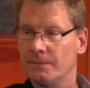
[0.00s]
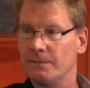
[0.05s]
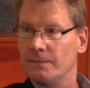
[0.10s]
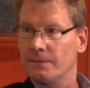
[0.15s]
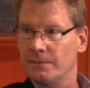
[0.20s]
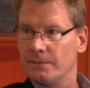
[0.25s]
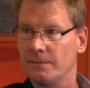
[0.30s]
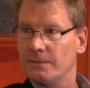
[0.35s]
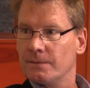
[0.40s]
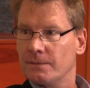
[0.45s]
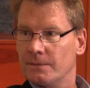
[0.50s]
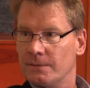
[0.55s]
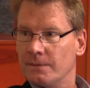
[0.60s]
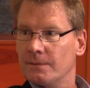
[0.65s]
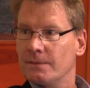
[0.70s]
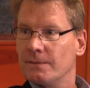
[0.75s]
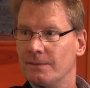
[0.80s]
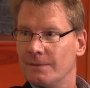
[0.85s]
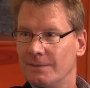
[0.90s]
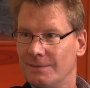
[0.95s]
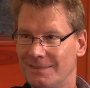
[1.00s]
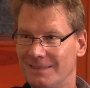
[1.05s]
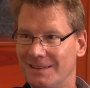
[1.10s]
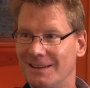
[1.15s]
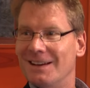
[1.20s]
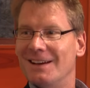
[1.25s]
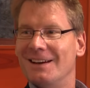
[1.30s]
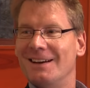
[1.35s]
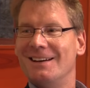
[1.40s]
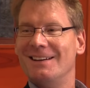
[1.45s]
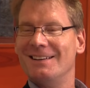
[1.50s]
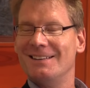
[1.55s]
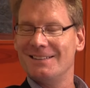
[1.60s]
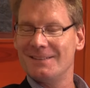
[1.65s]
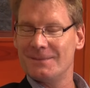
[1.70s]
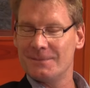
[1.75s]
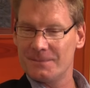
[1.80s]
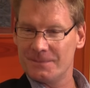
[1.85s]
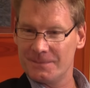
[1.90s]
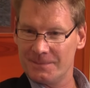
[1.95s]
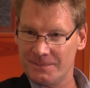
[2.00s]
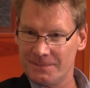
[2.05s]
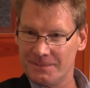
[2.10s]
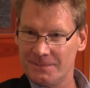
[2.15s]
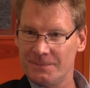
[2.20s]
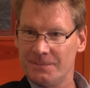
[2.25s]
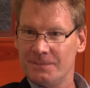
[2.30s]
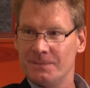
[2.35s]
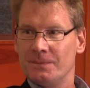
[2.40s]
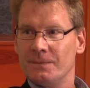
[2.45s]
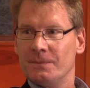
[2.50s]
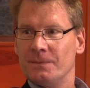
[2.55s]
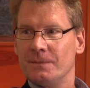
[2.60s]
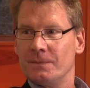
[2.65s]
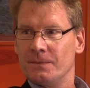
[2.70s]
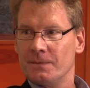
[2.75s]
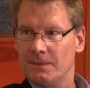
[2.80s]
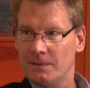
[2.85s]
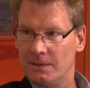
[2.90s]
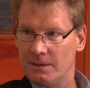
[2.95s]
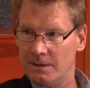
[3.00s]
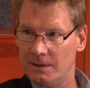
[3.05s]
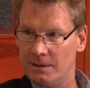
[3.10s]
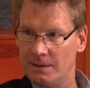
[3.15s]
I think we have 13 million stories in this land.